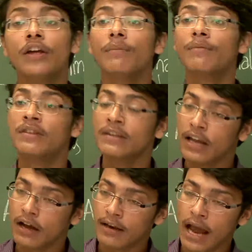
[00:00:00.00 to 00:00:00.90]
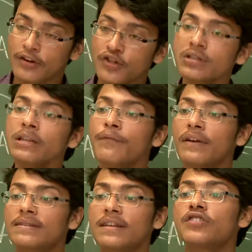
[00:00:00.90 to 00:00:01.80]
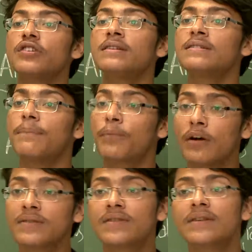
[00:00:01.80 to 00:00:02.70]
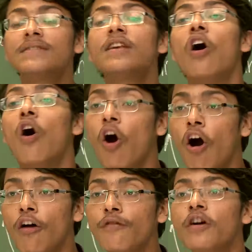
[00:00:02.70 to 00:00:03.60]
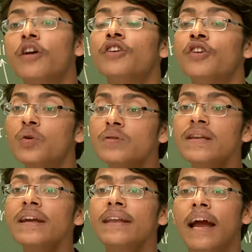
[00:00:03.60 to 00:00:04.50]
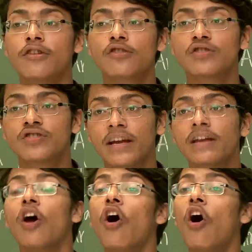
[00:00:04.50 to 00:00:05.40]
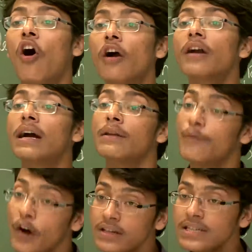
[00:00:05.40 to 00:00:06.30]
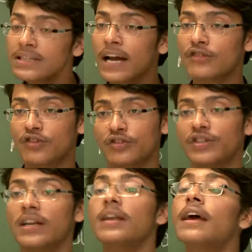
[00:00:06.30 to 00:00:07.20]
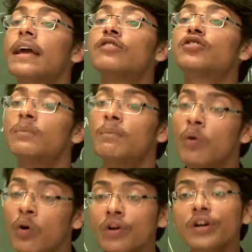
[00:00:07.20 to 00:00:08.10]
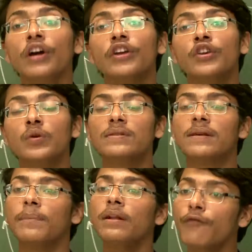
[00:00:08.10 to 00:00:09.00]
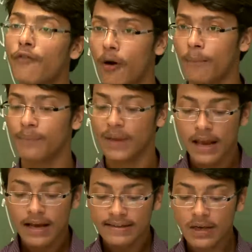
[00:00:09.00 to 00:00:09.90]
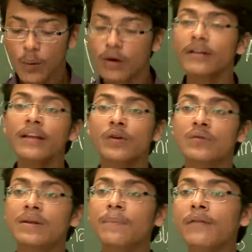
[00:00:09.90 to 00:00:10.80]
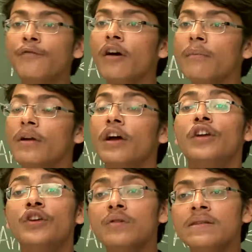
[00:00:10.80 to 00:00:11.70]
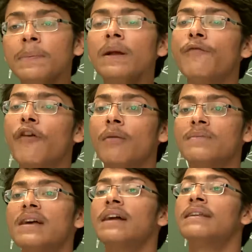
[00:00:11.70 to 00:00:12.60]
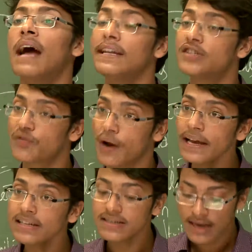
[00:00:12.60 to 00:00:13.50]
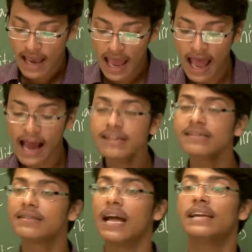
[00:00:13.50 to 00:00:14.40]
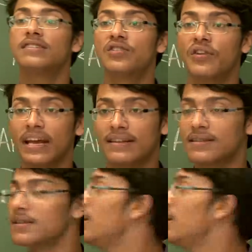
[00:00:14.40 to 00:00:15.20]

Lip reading: Nitrogen fixation is the process of using nitrogen or converting nitrogen into more usable form. Say, what are the usable form? Usable forms are nitrite and nitrate.